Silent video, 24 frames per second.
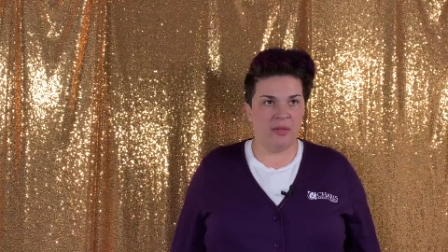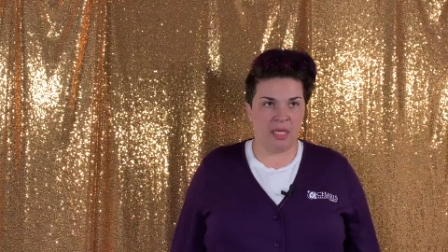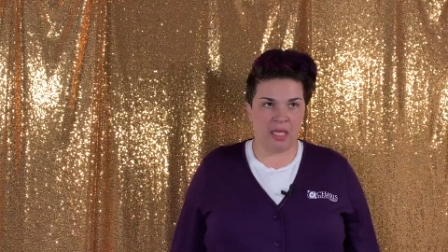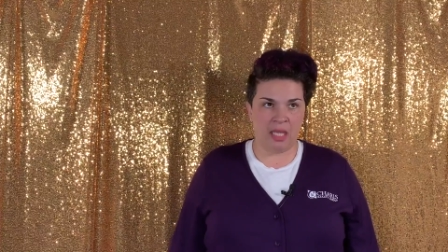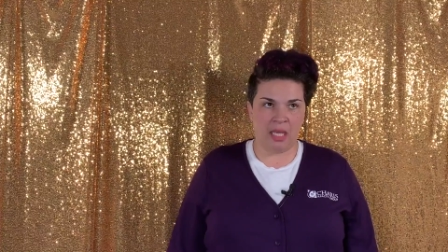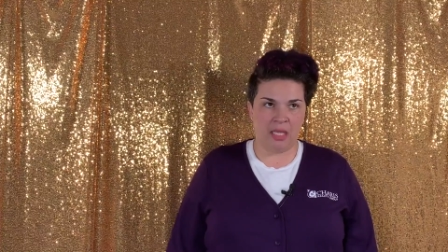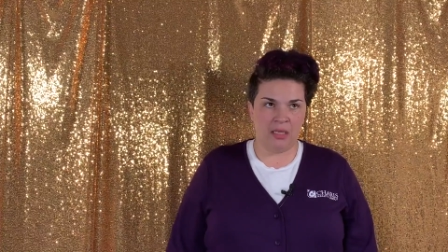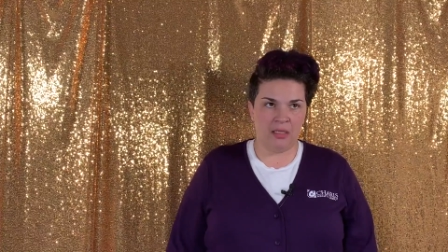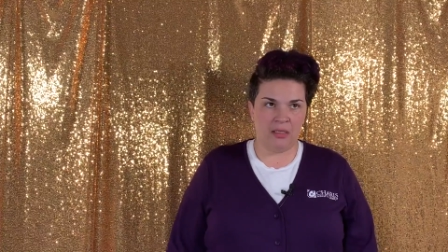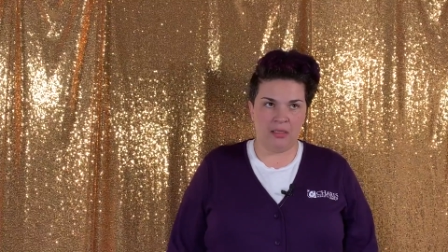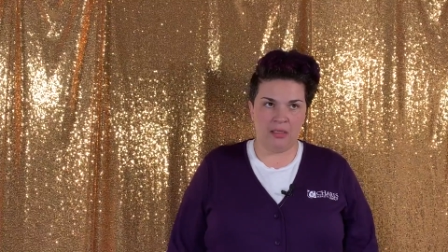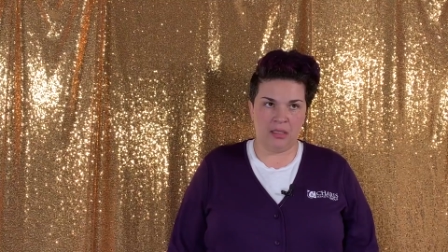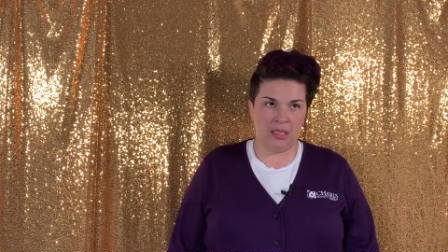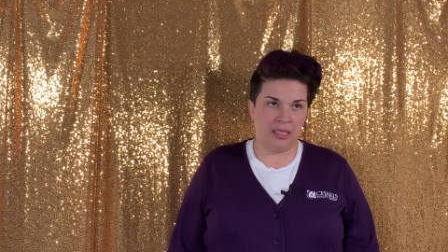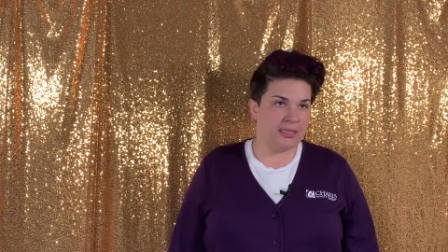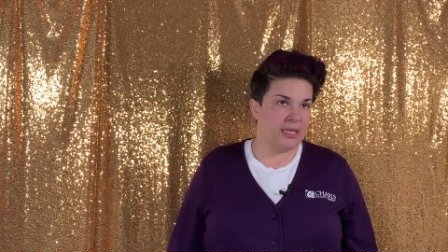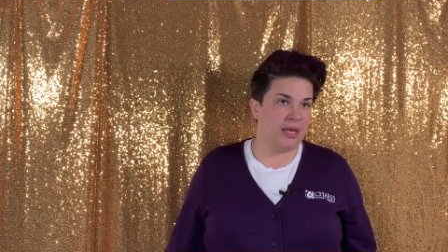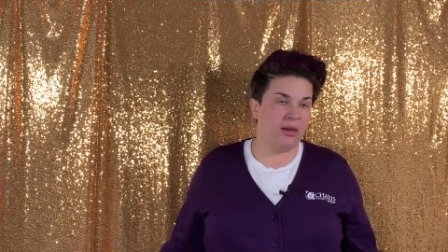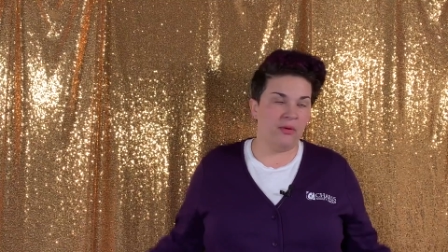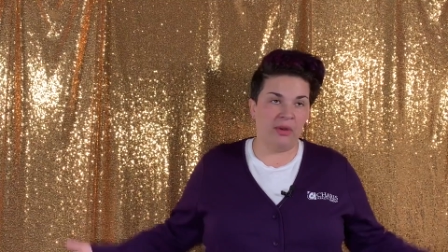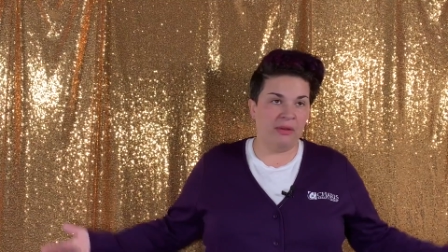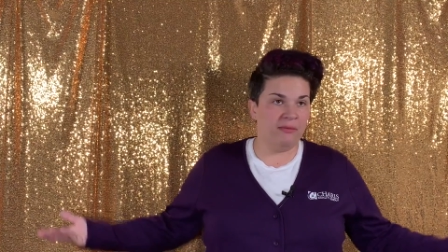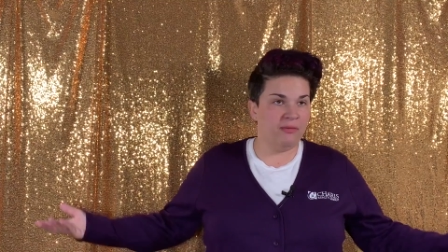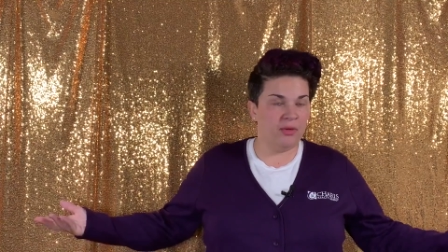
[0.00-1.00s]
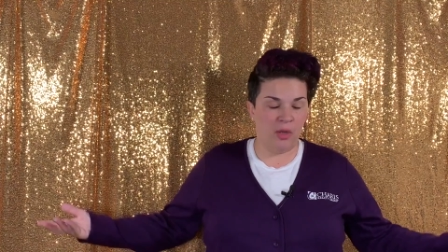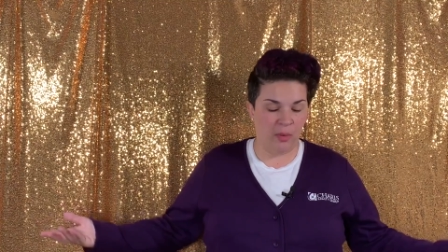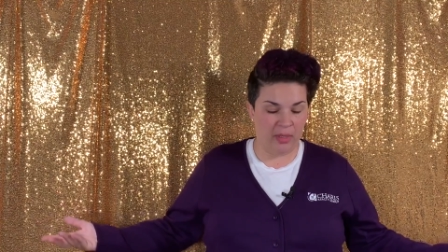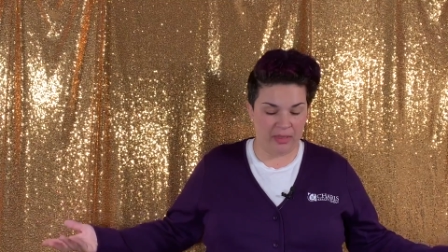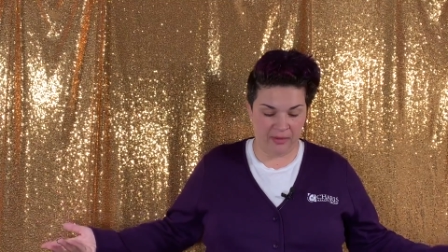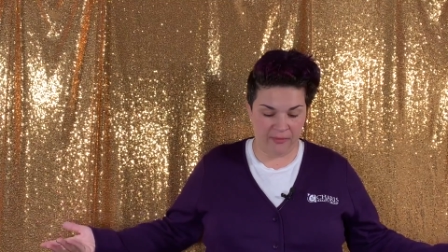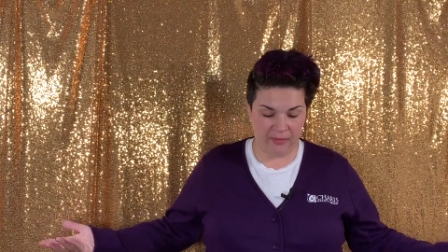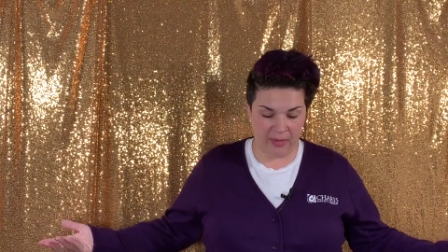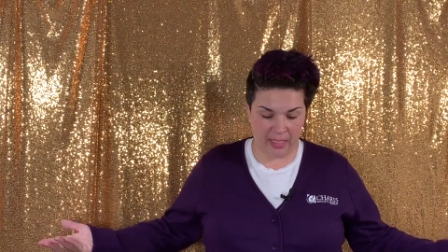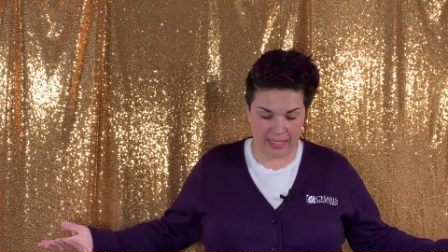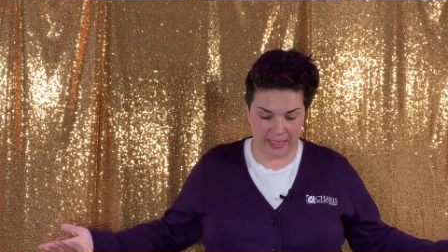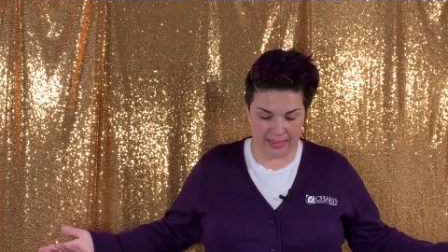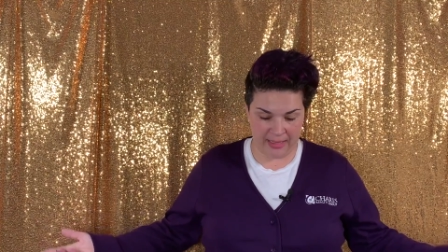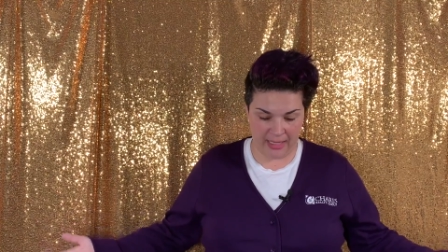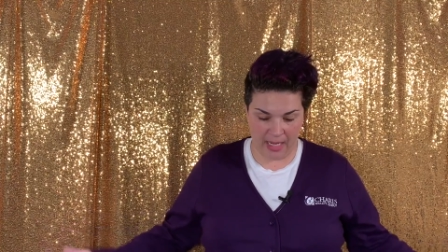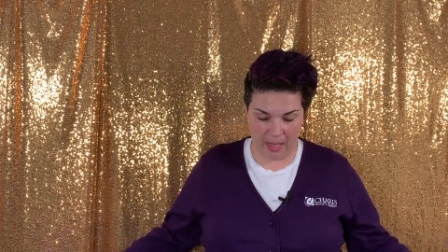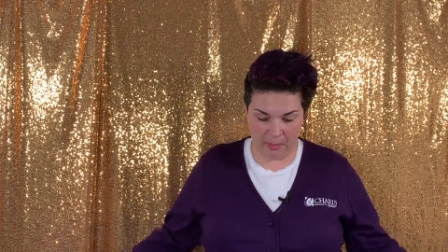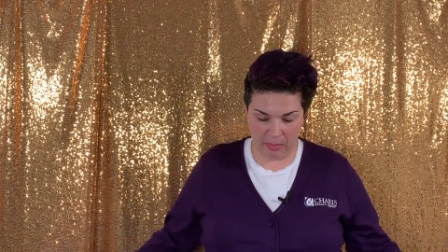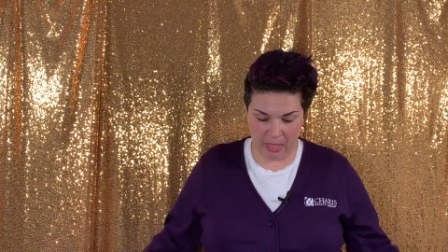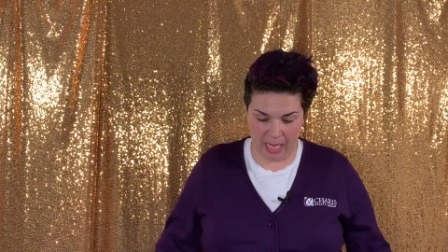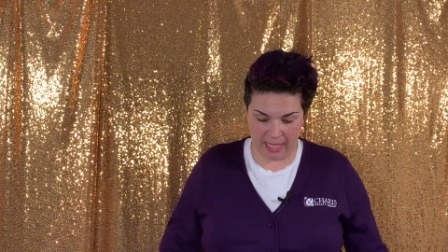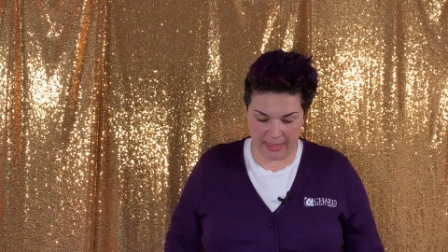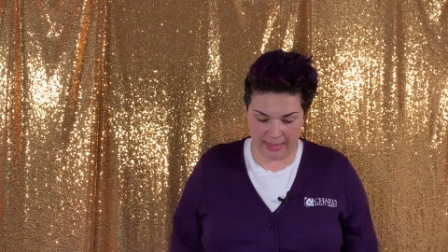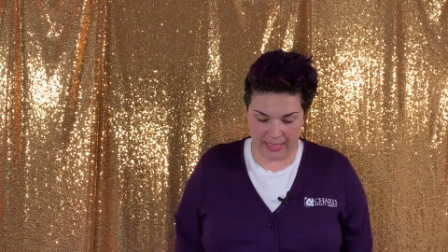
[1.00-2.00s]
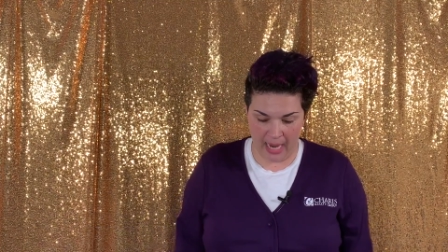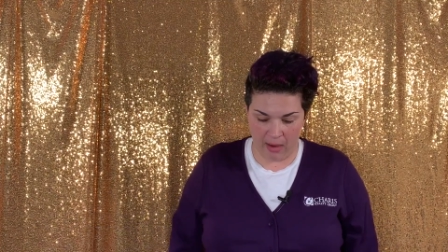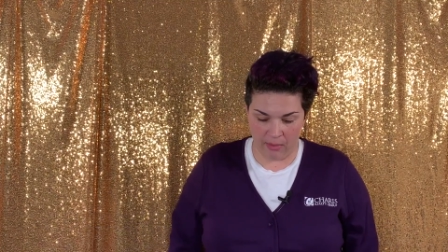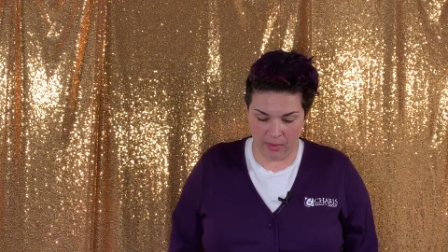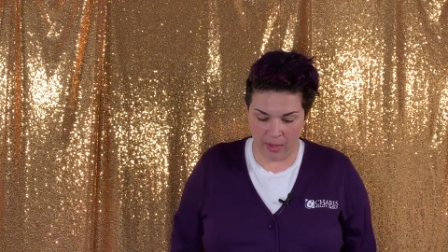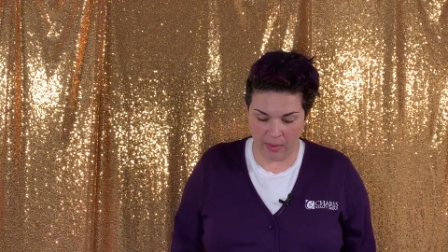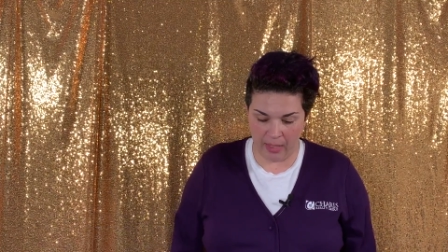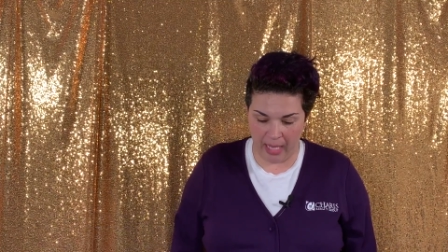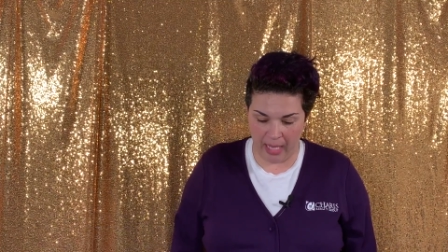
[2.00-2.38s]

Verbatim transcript: to do it again because I don't even know what I said. I blacked out.